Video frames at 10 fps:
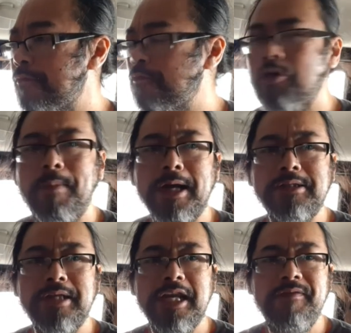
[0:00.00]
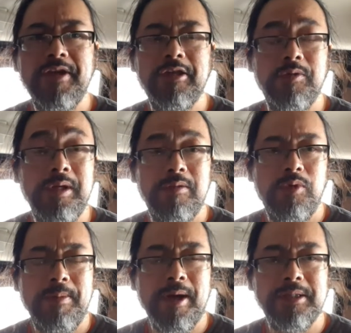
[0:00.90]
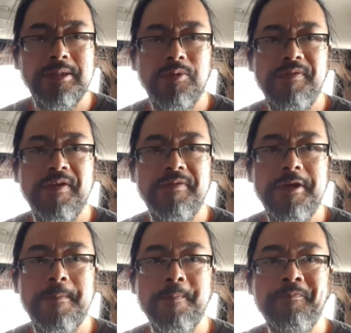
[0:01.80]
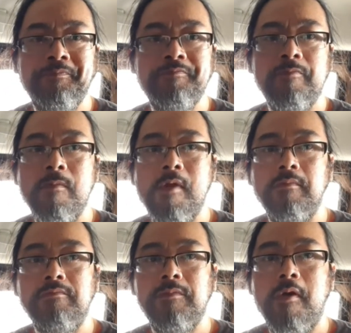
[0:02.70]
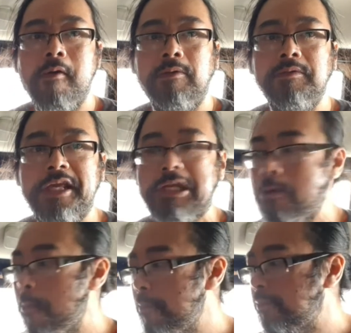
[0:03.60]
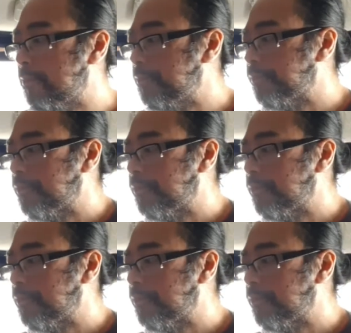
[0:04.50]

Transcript: four bucks, not even three, three bucks, three fifty. Thank you.